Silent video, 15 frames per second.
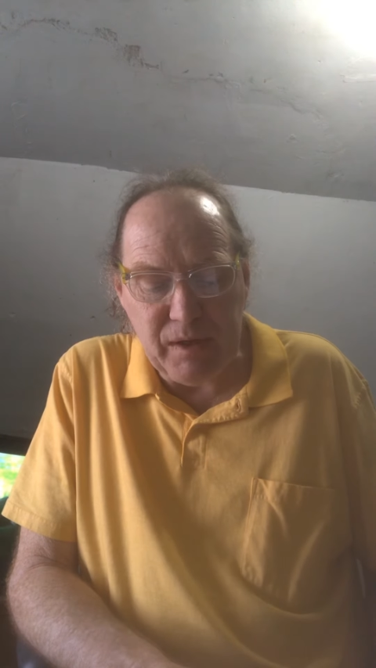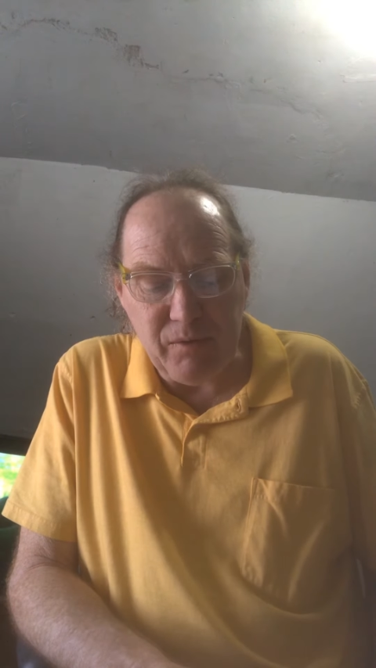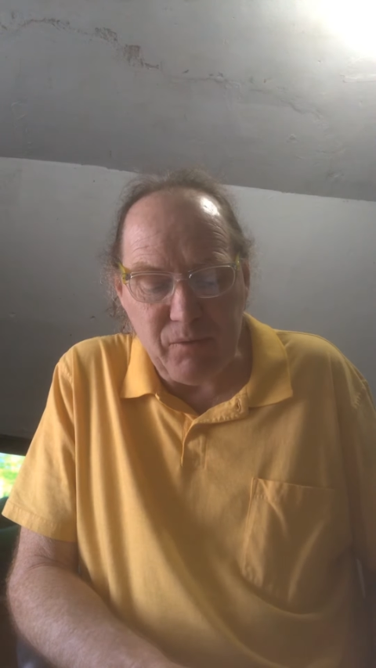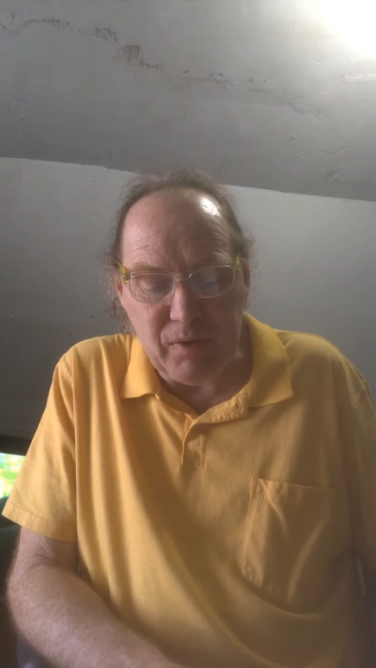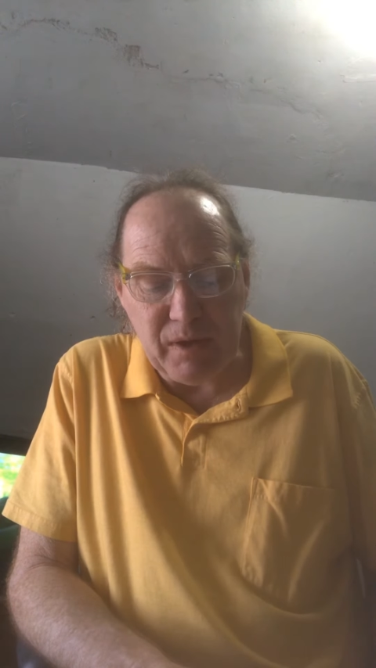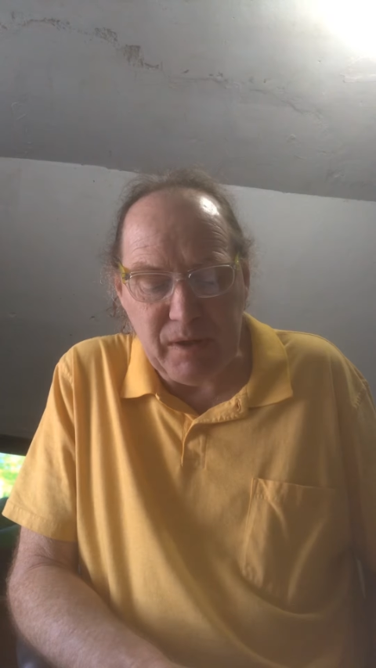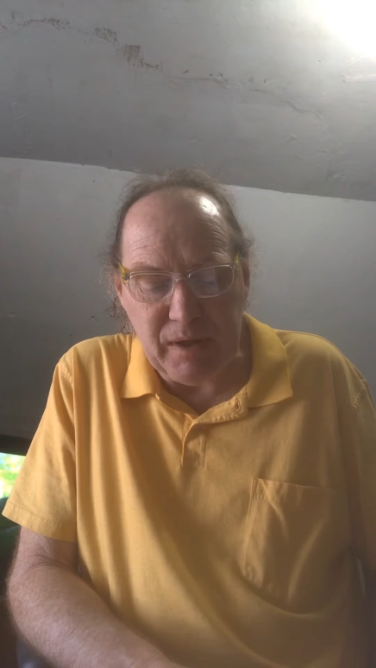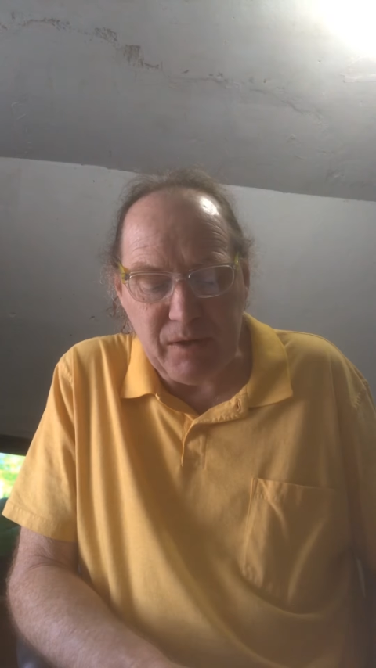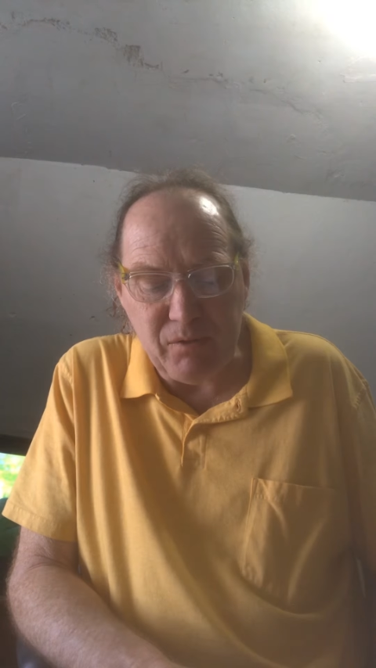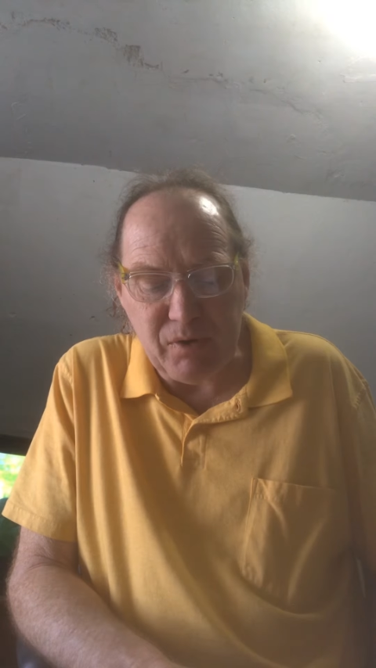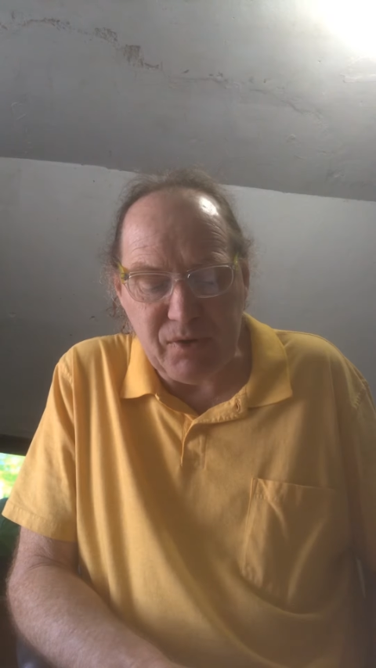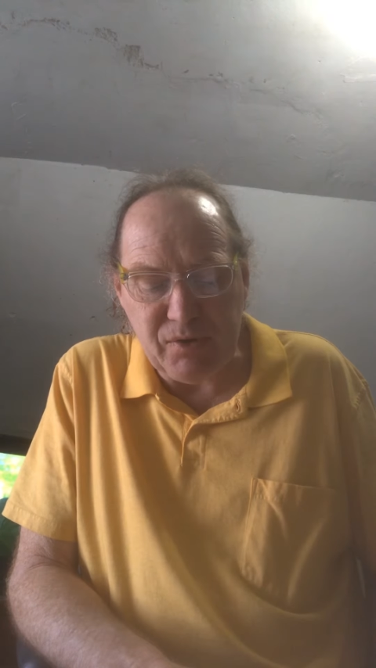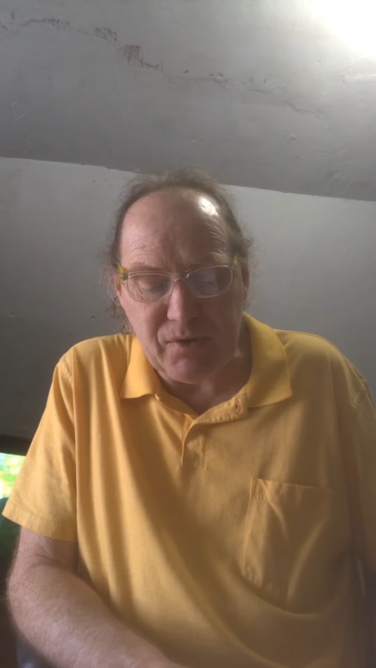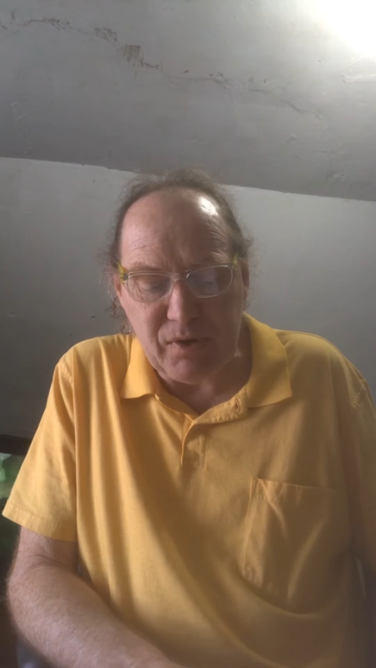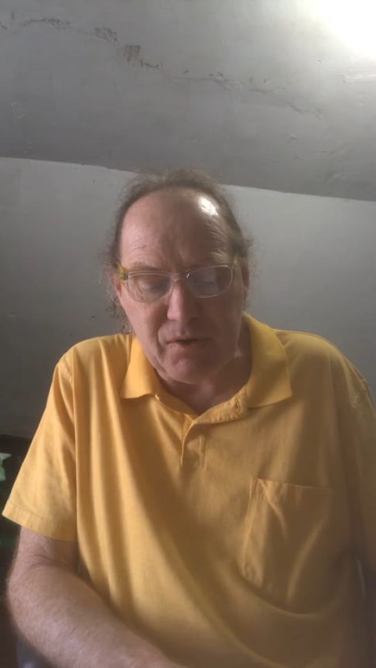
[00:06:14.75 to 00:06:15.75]

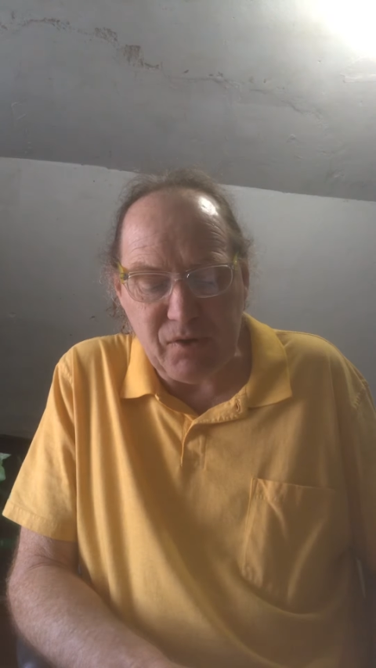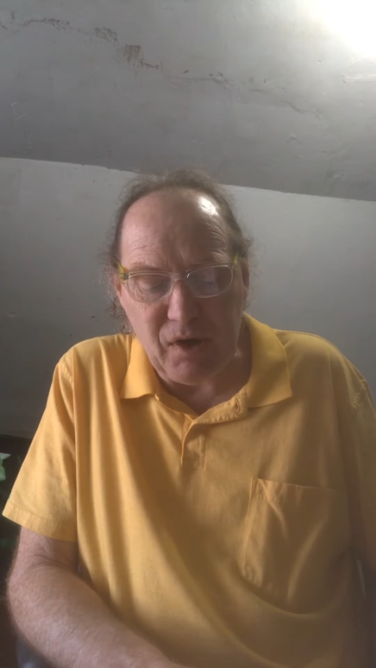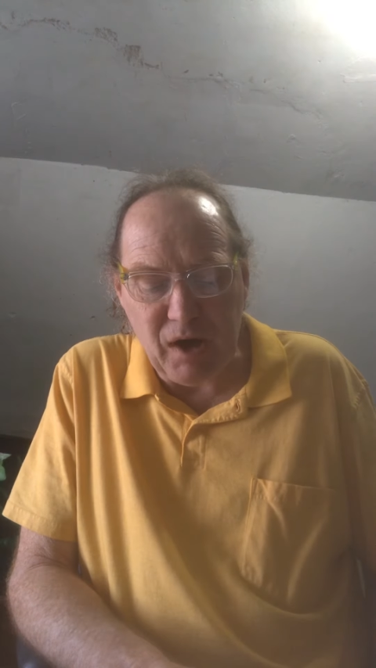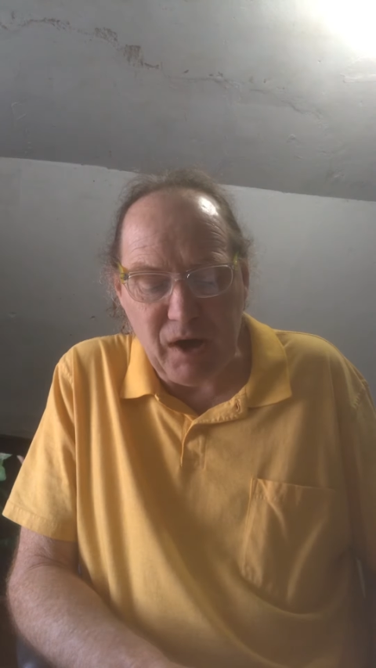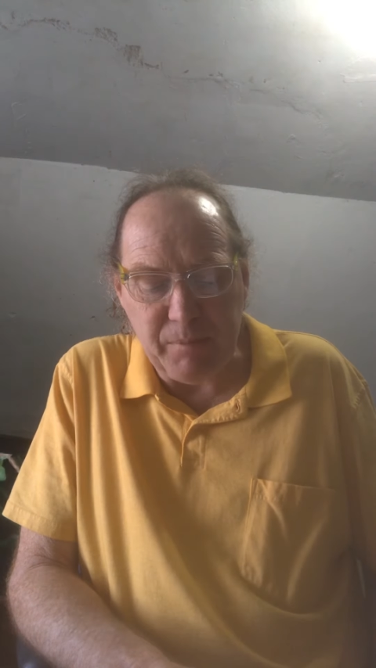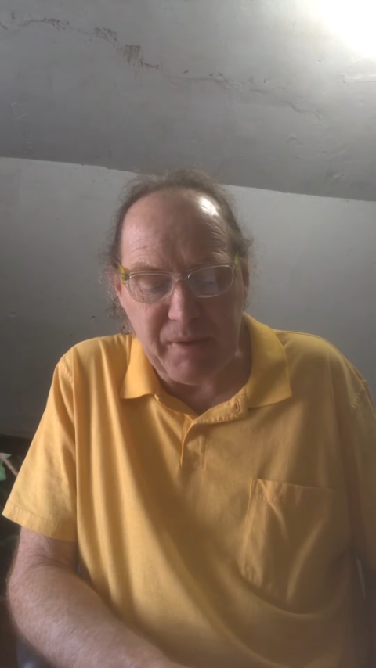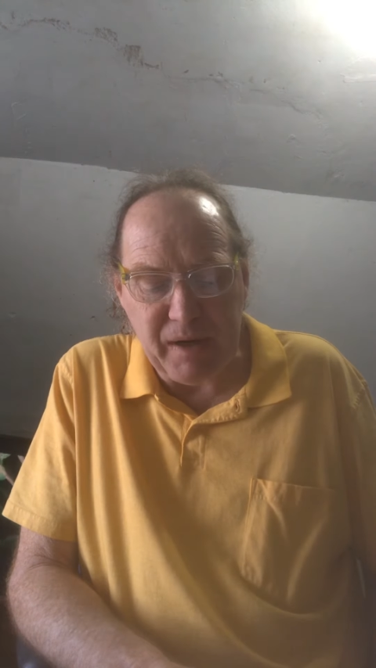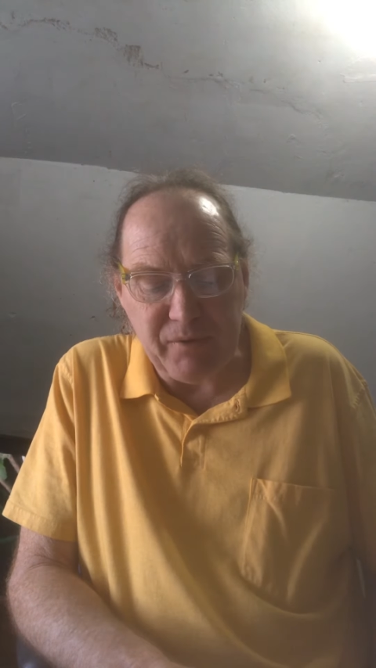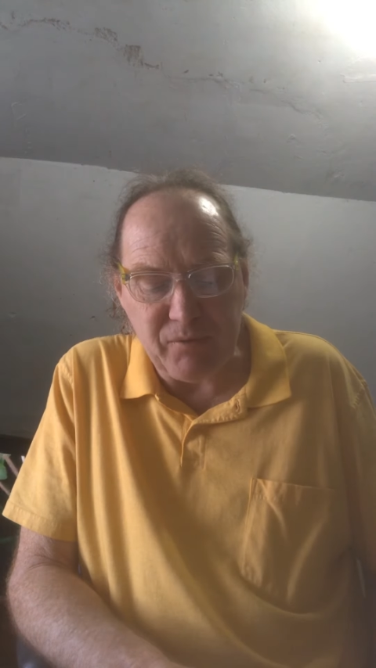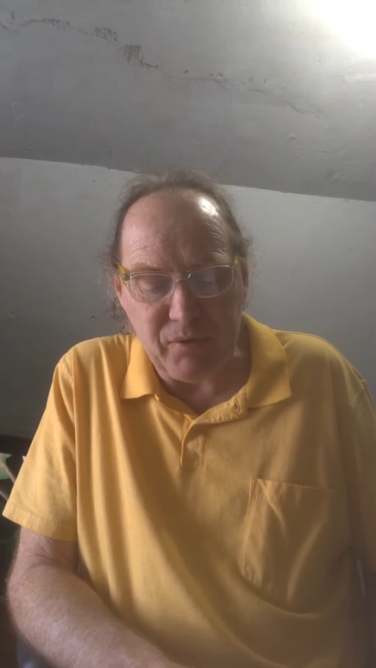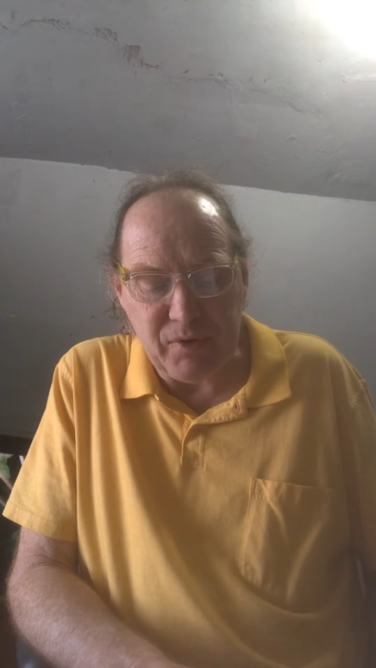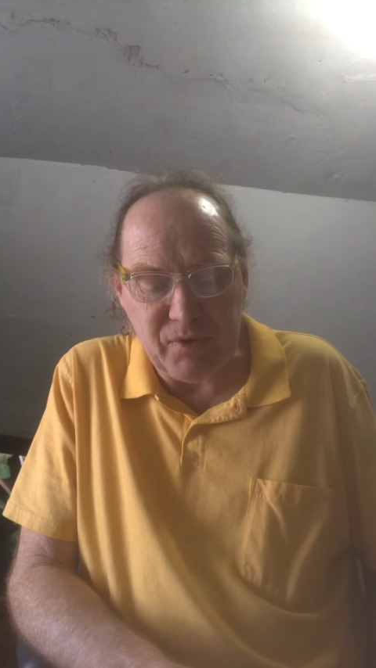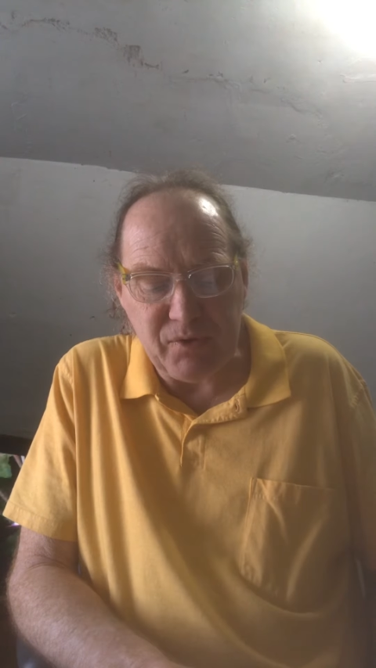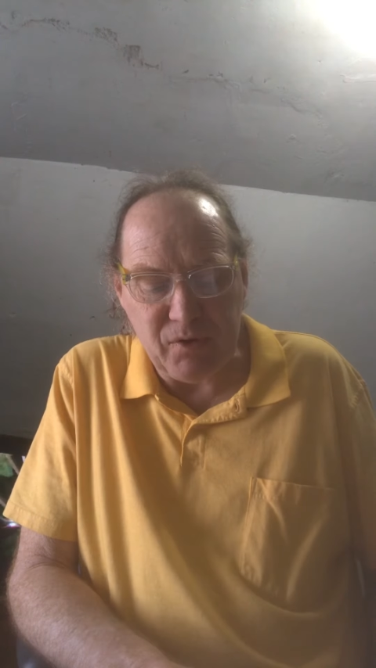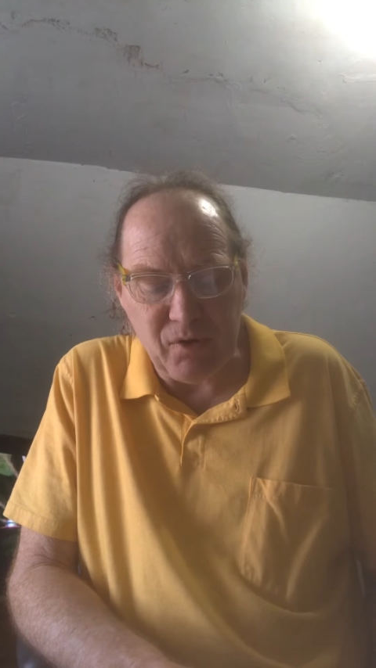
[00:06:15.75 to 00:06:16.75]
relinquish the job after
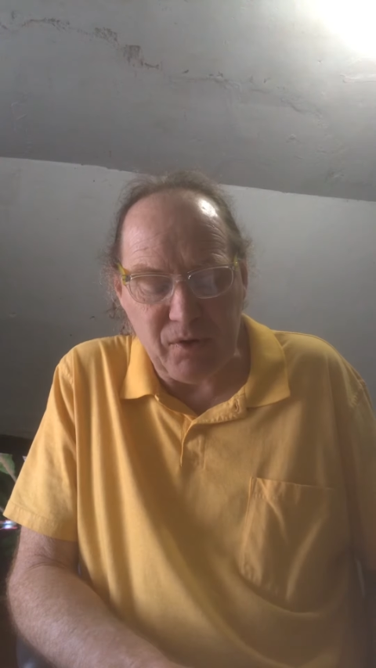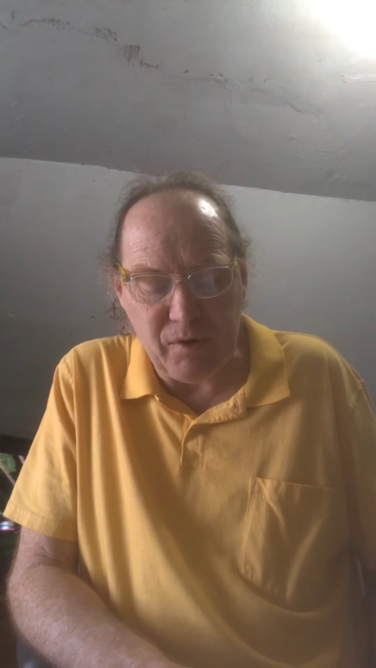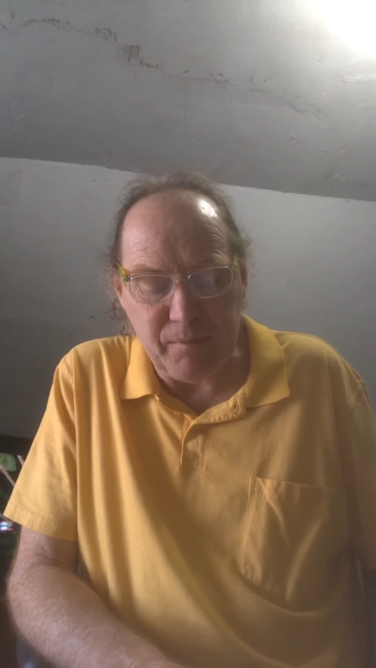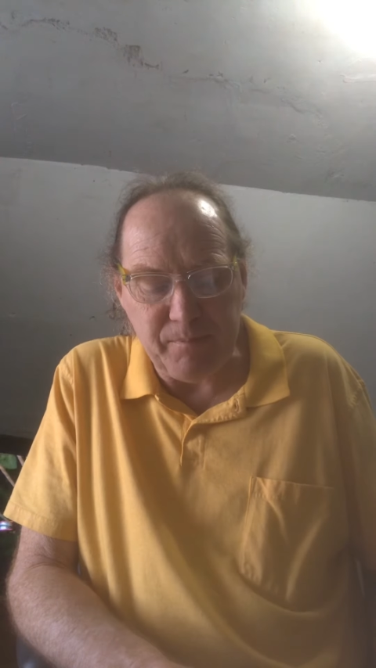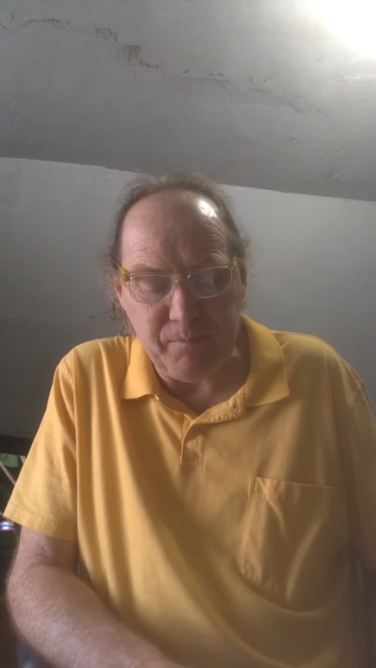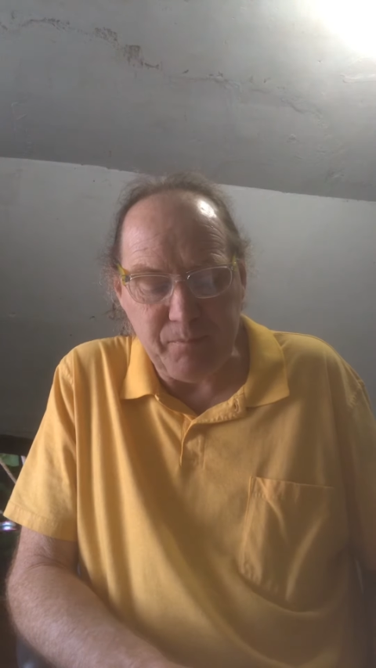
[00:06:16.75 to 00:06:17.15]
his term.